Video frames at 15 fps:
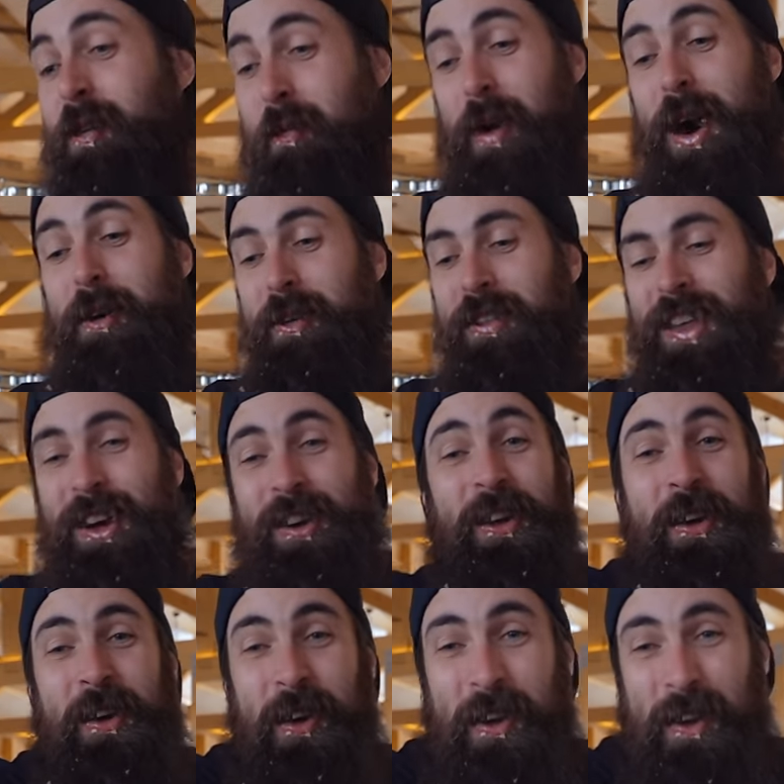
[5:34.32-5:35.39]
wow, thank
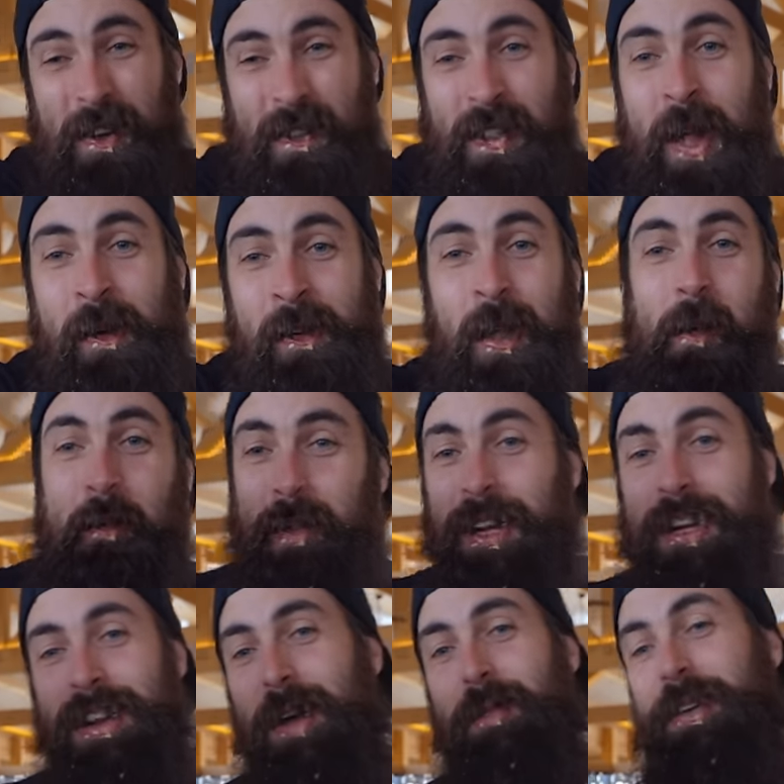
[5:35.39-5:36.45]
you.
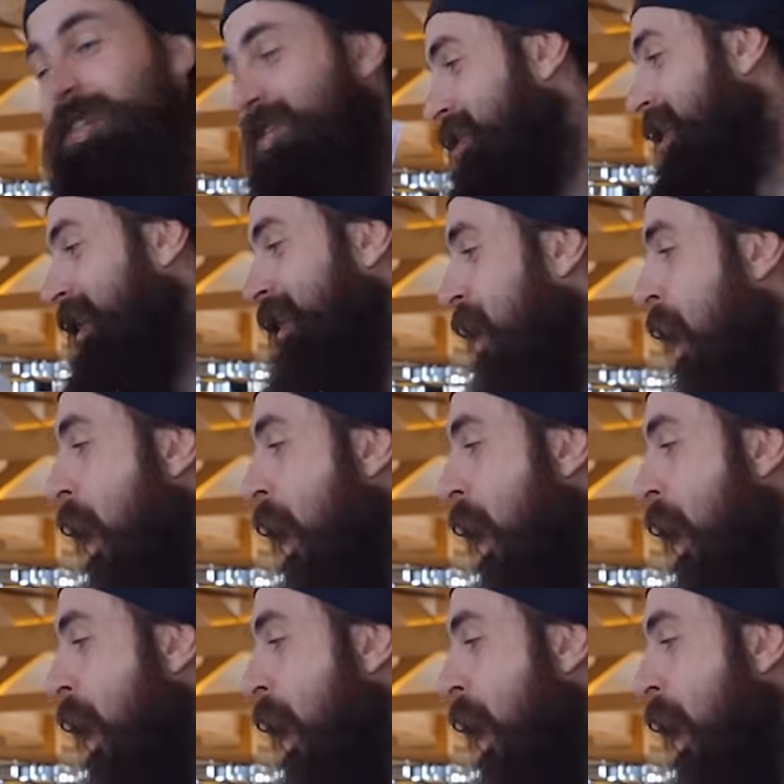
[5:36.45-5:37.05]
Plenty of napkins there.